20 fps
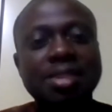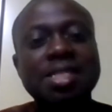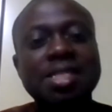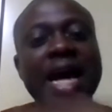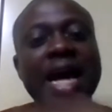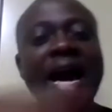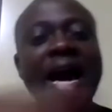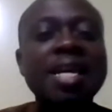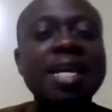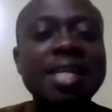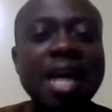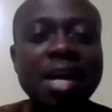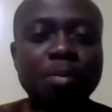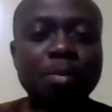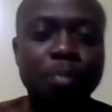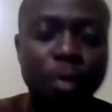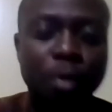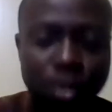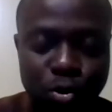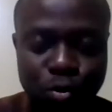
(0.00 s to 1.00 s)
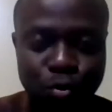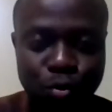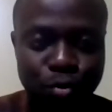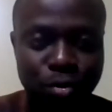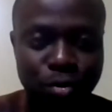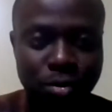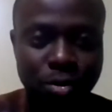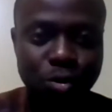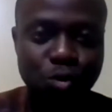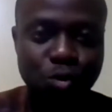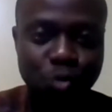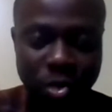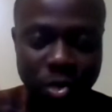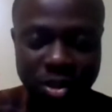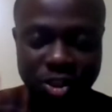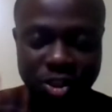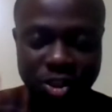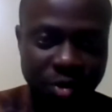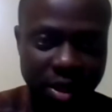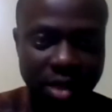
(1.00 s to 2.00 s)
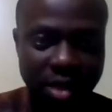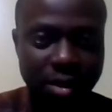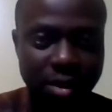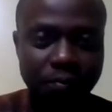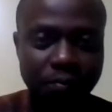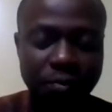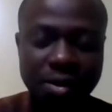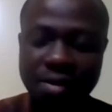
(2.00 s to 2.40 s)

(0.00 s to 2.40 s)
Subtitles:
tie that bottle to a tree